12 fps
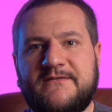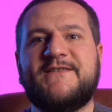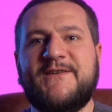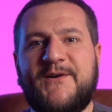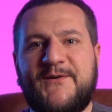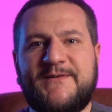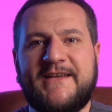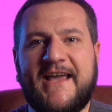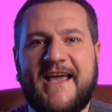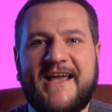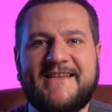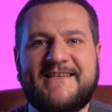Third,
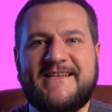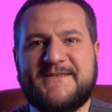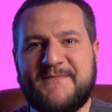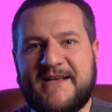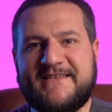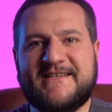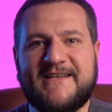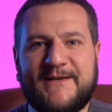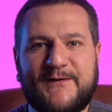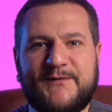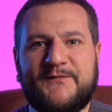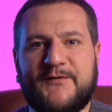and this matters a
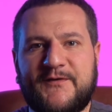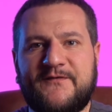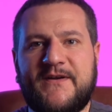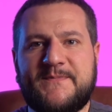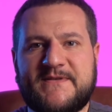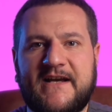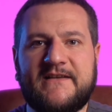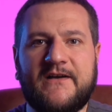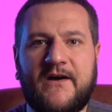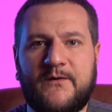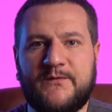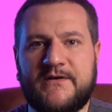lot for website
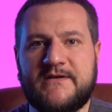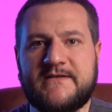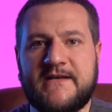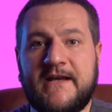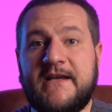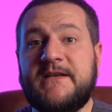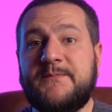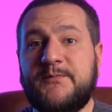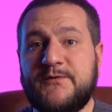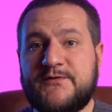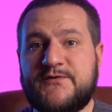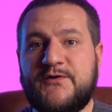owners, it
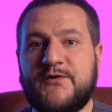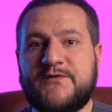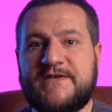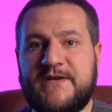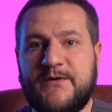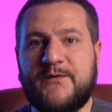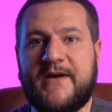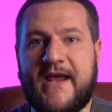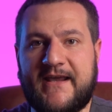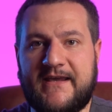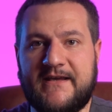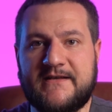boosts your SEO
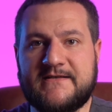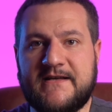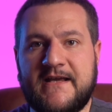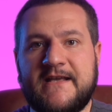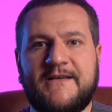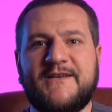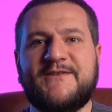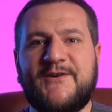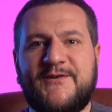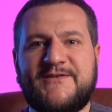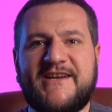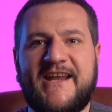rankings.
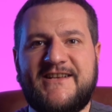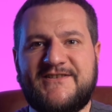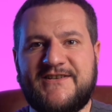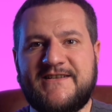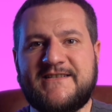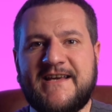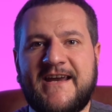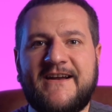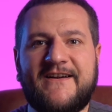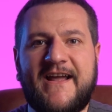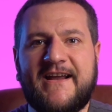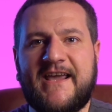Search engines
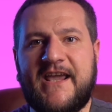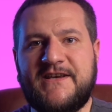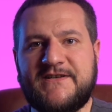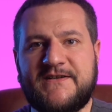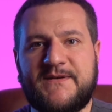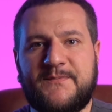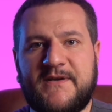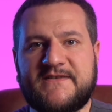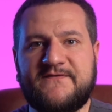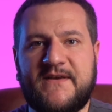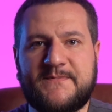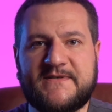rank
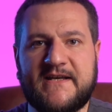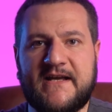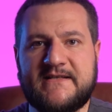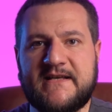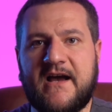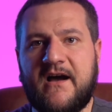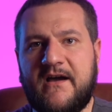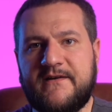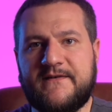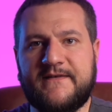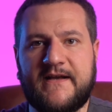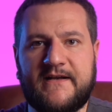HTTPS websites
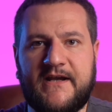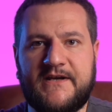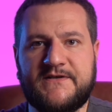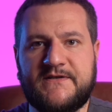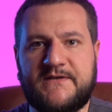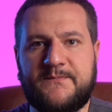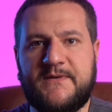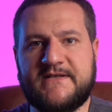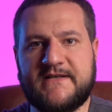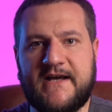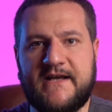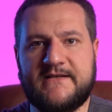higher than HTTP
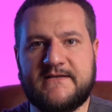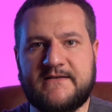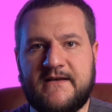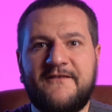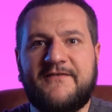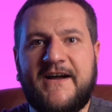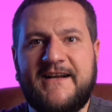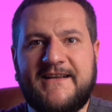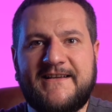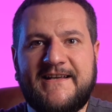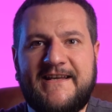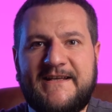sites.
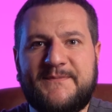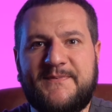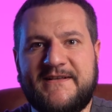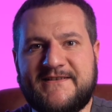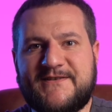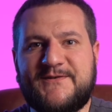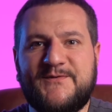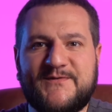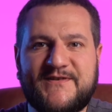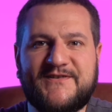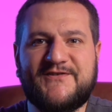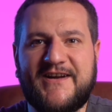Finally, it builds
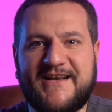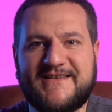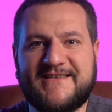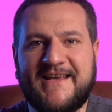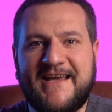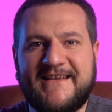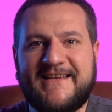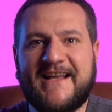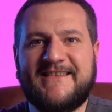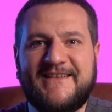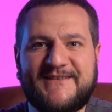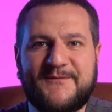user trust.
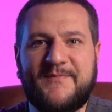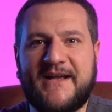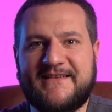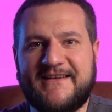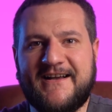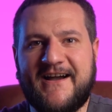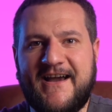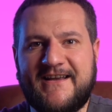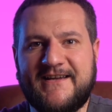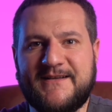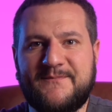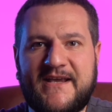That little padlock
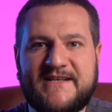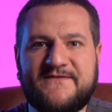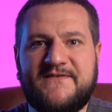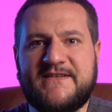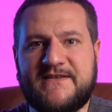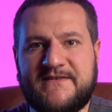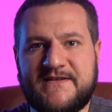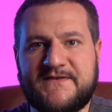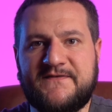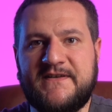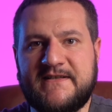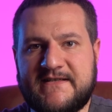icon makes visitors
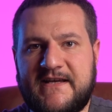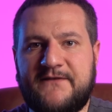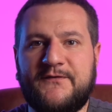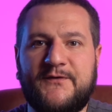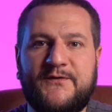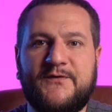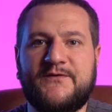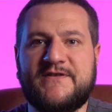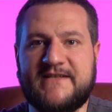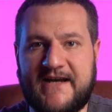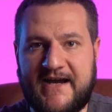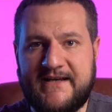feel safe on your
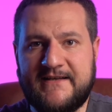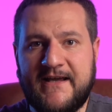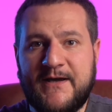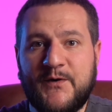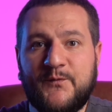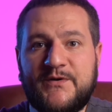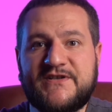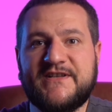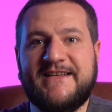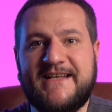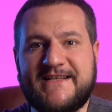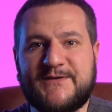site, which
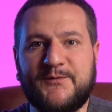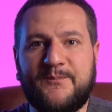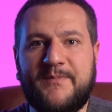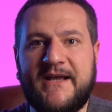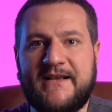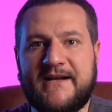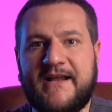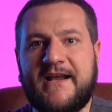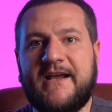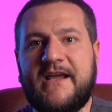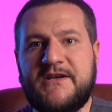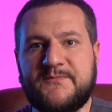leads to better
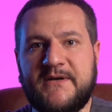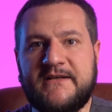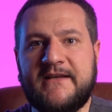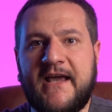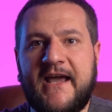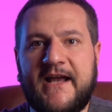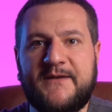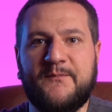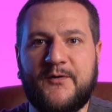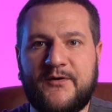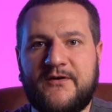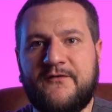engagement and
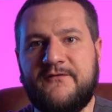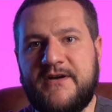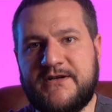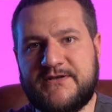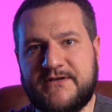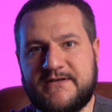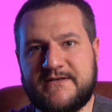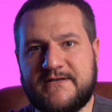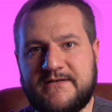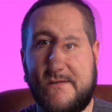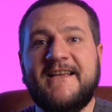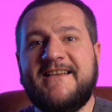more conversions.
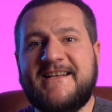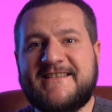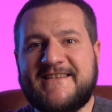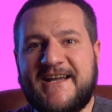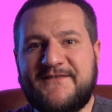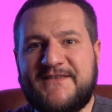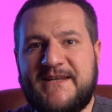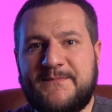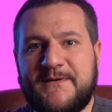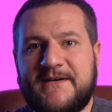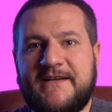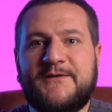Let's dive
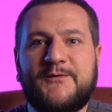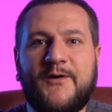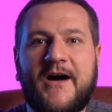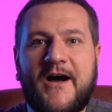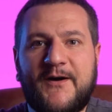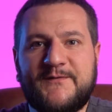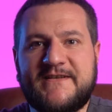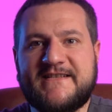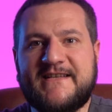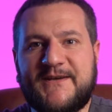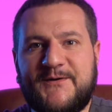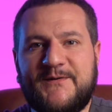deeper into how this
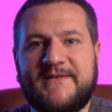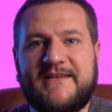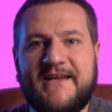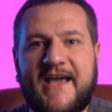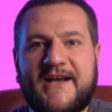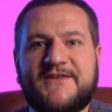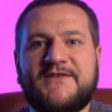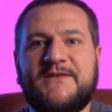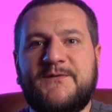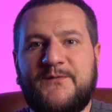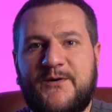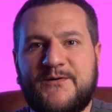security
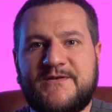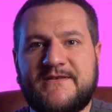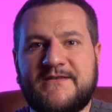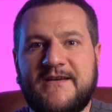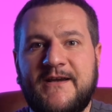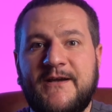actually works.